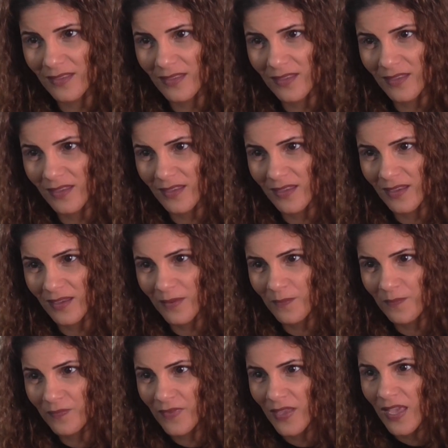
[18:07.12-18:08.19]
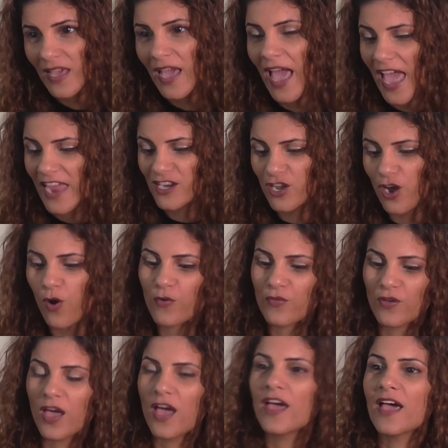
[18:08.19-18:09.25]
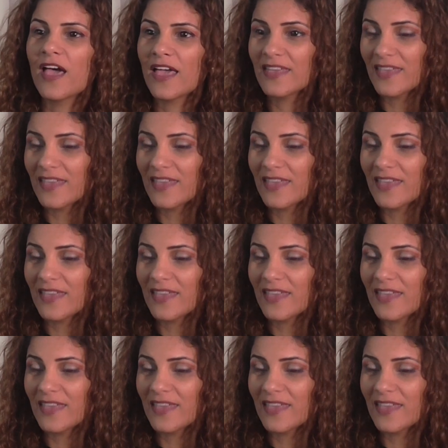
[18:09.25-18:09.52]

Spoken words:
There are kind of neurologist exams.